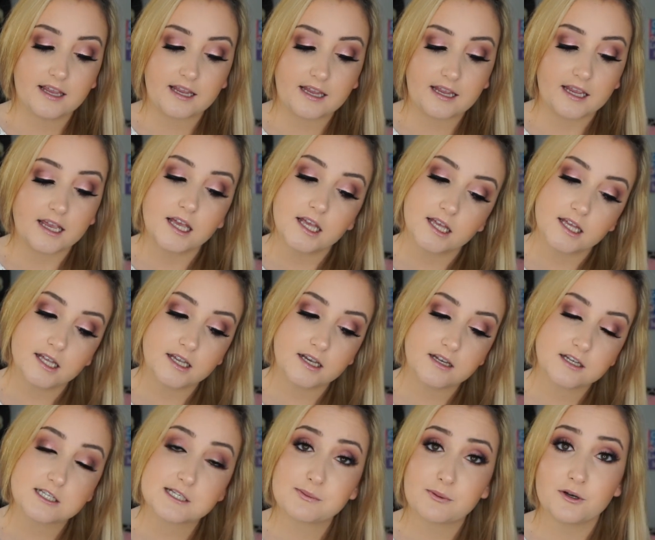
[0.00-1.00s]

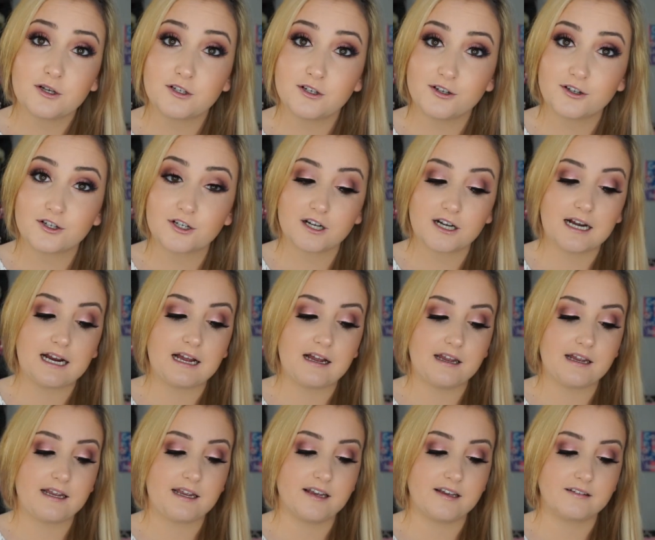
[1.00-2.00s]
And spoiler alert,
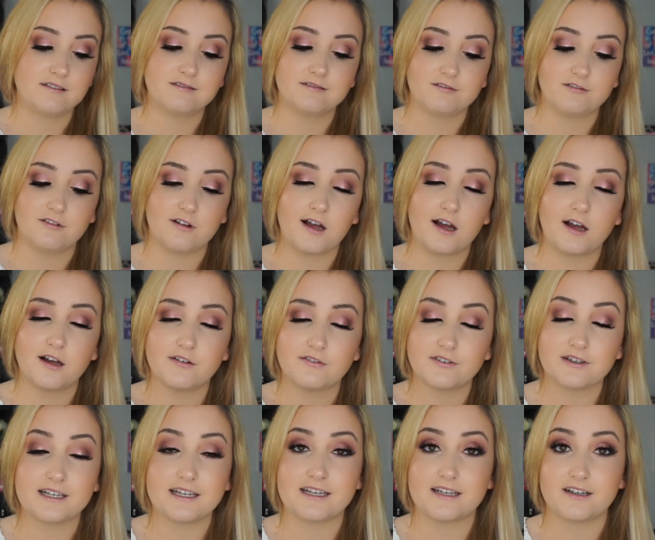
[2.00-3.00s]
I love
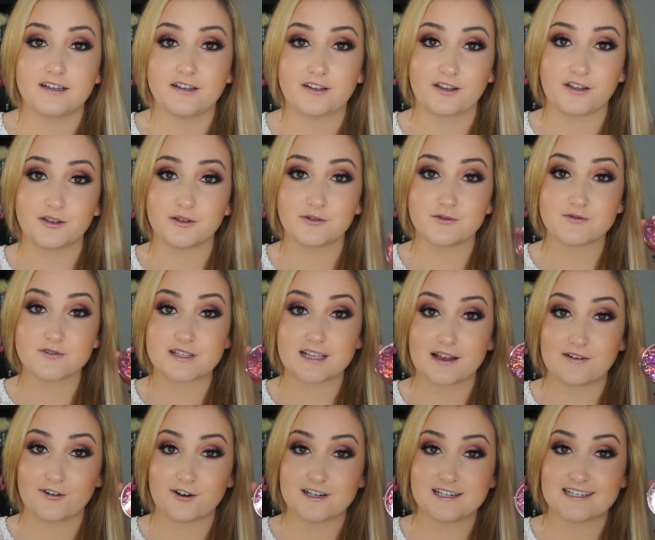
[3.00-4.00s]
and use
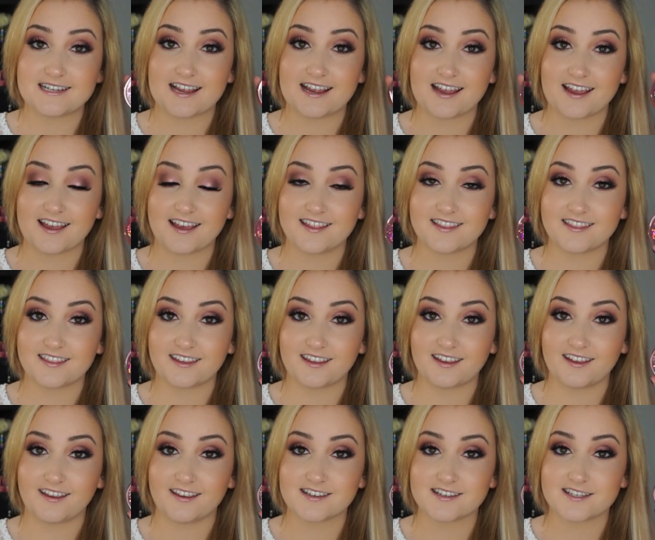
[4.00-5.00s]
every day
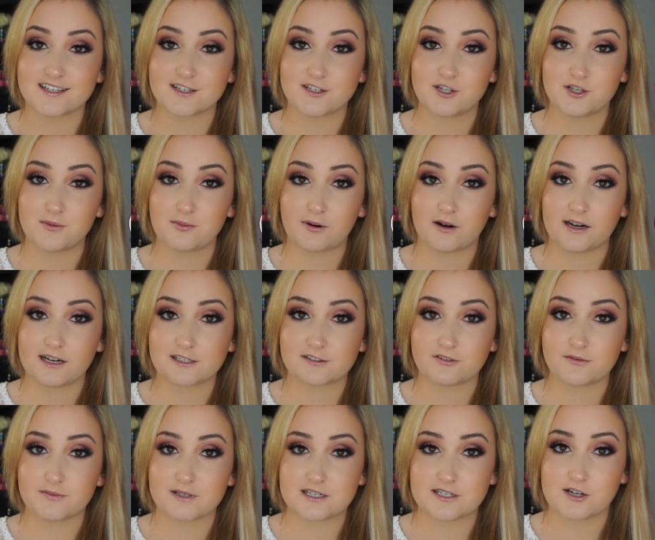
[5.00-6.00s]
these two products
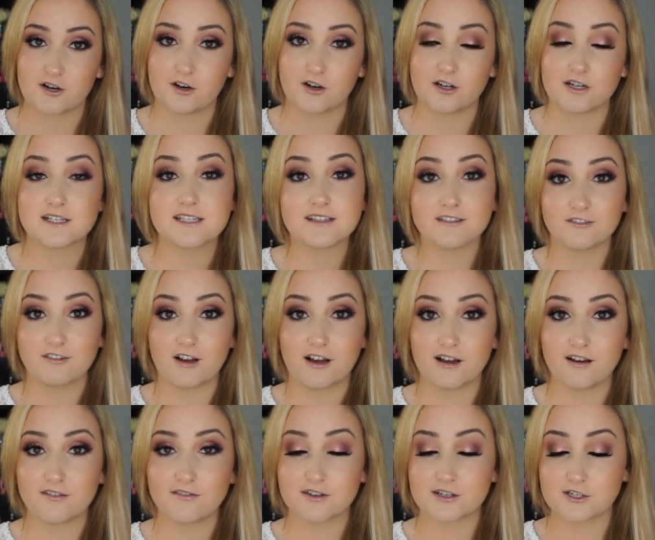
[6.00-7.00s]
from the Tarte
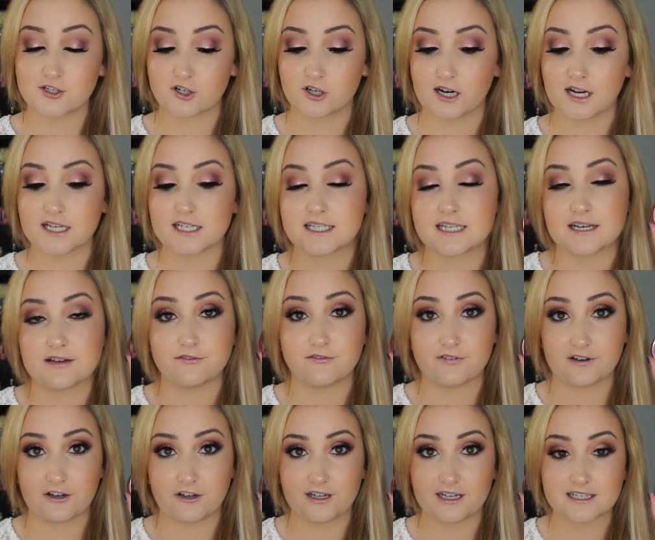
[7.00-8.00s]
Love, Trust, and
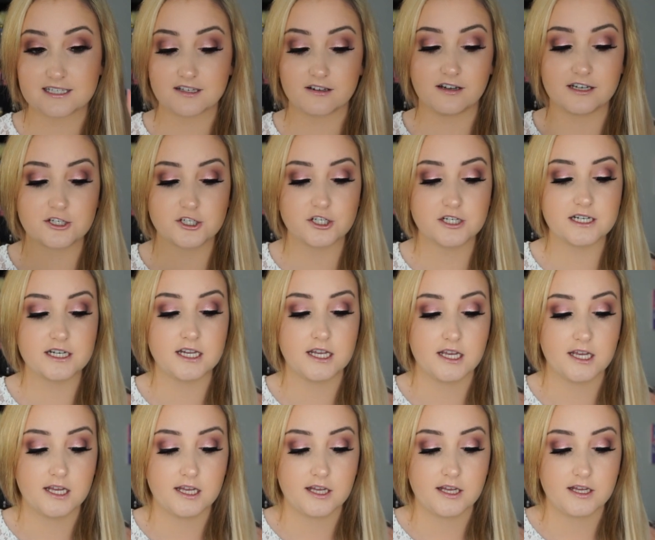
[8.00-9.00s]
Fairydesk collection.
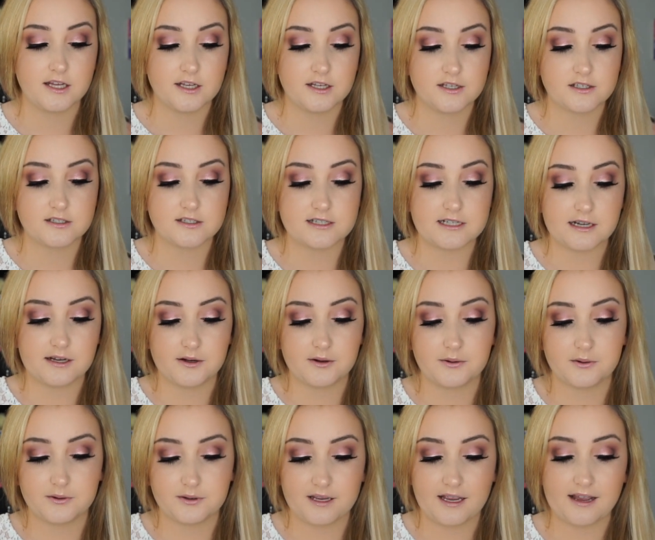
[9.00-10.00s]

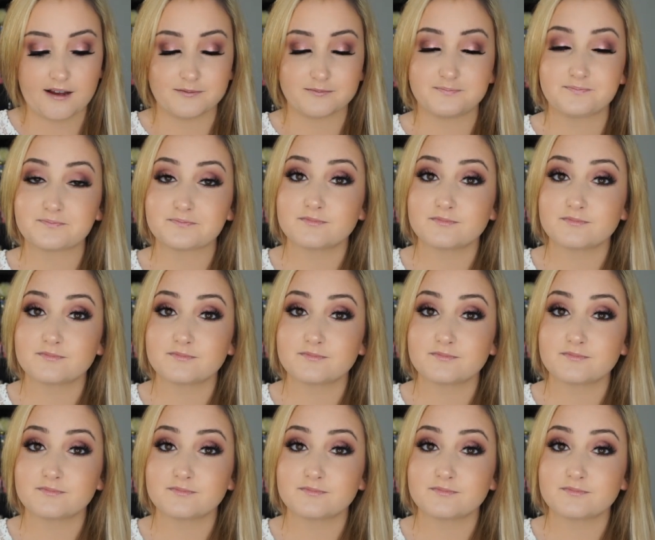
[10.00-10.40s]
So yeah.